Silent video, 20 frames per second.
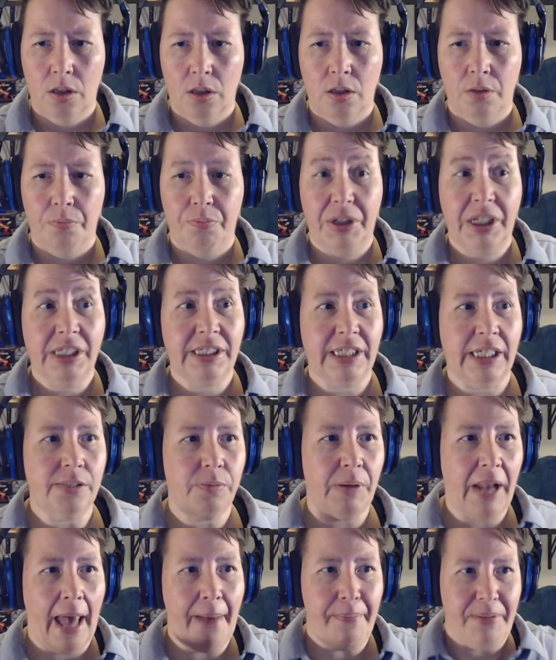Because that's
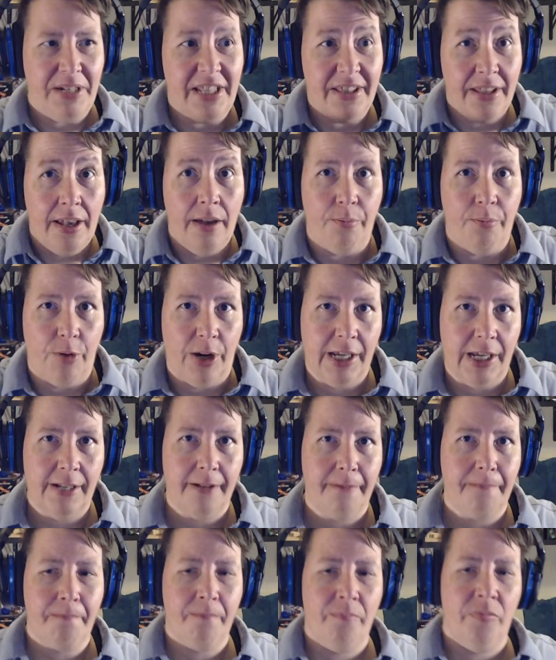what happened to them, right?
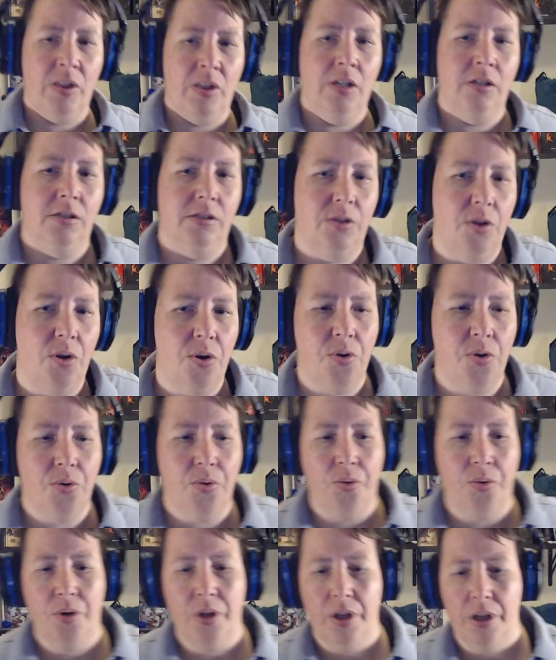
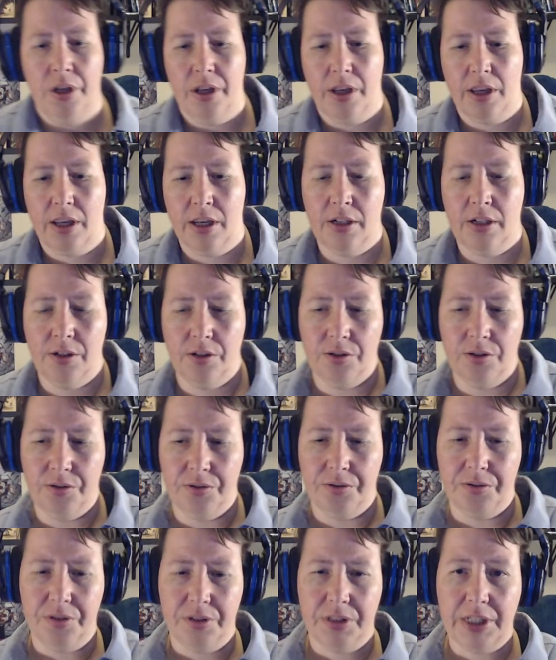So
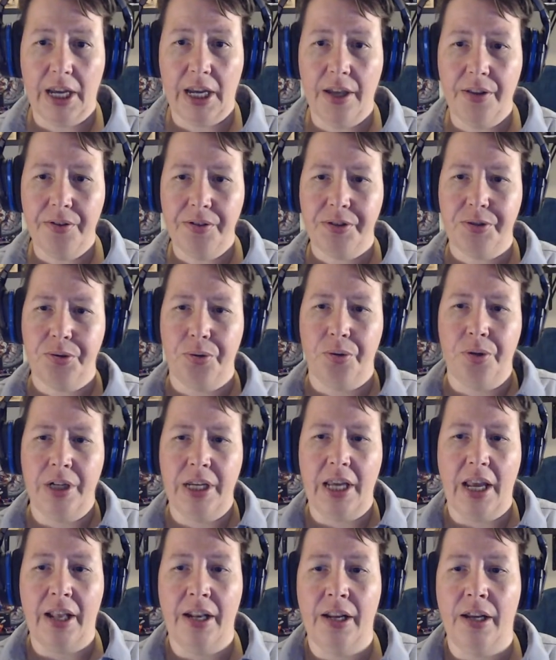it'll tell the story
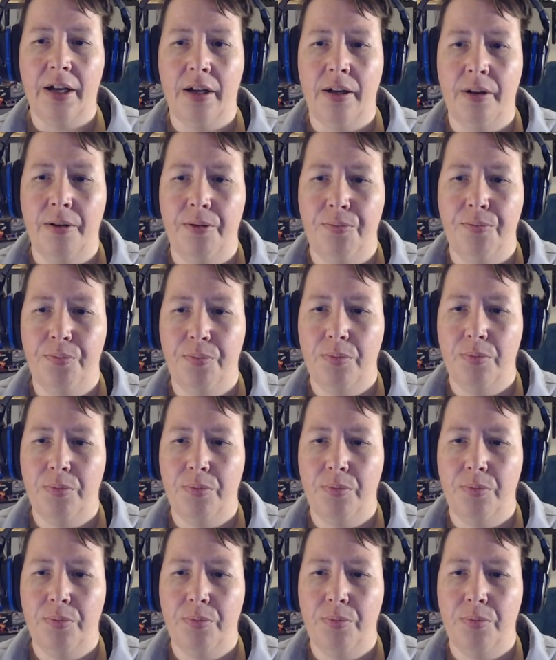and